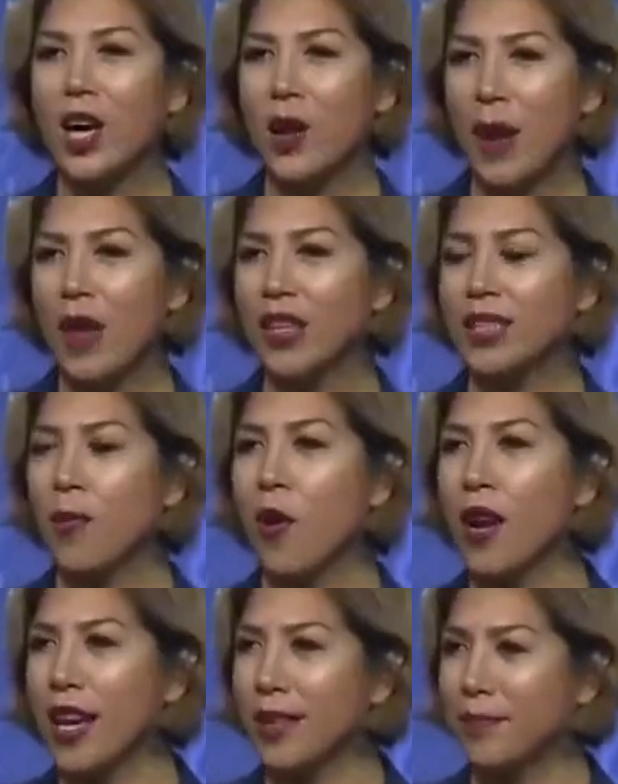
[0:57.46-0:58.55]
you about this
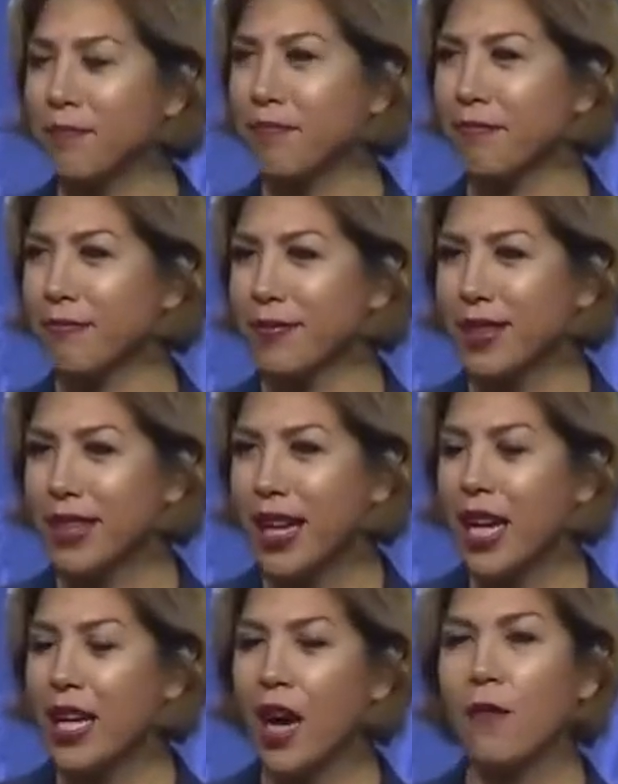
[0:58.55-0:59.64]
morning, I
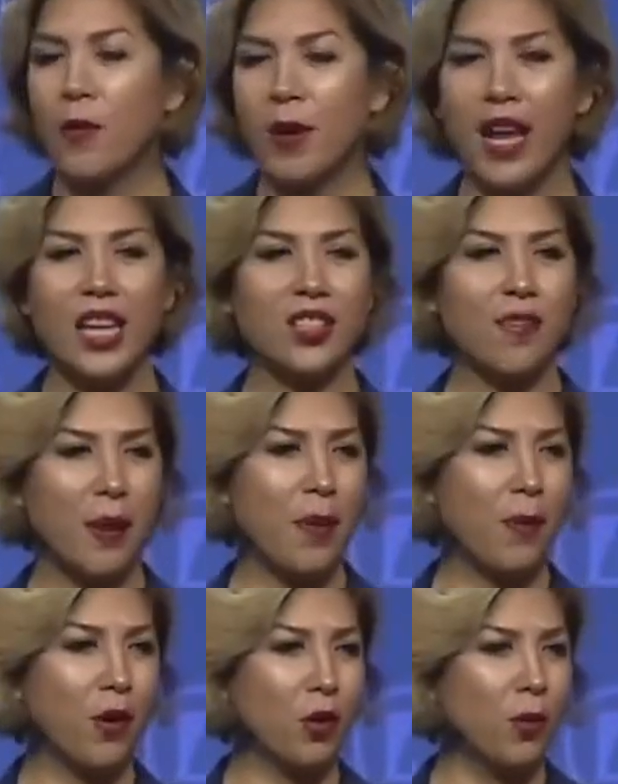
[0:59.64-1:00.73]
come from a nation of
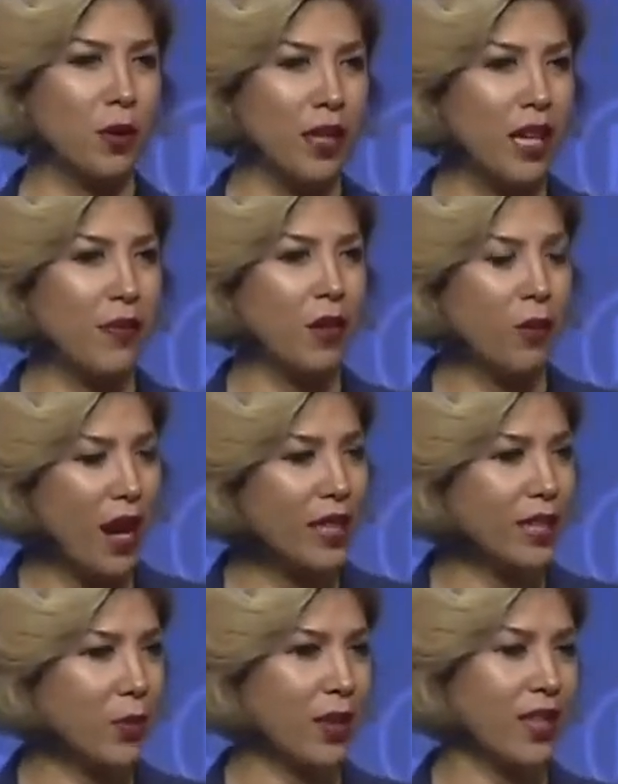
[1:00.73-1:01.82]
people who believe in
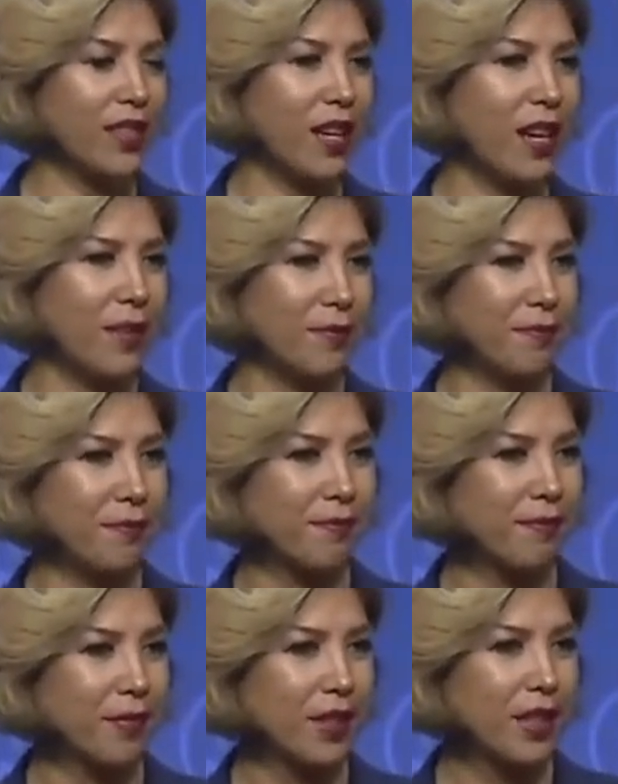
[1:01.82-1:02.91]
rising with the sun.
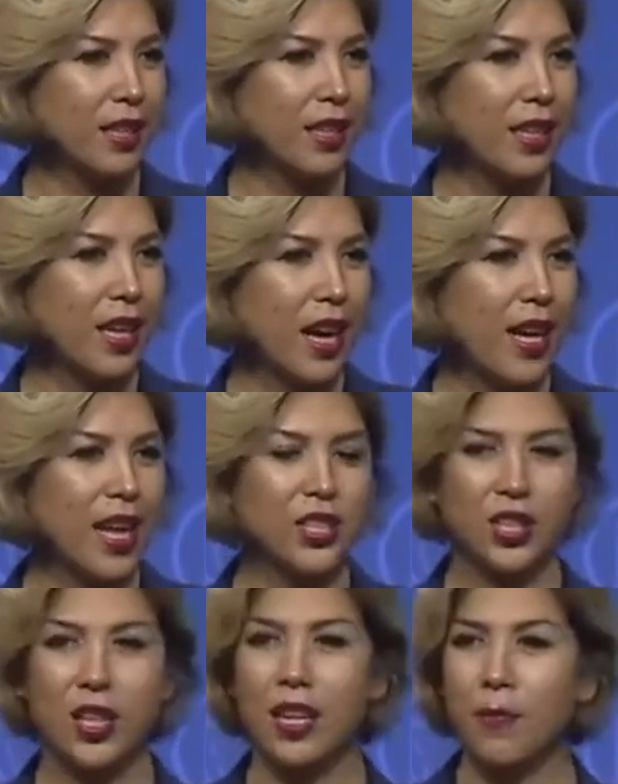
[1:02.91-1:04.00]
And I stood in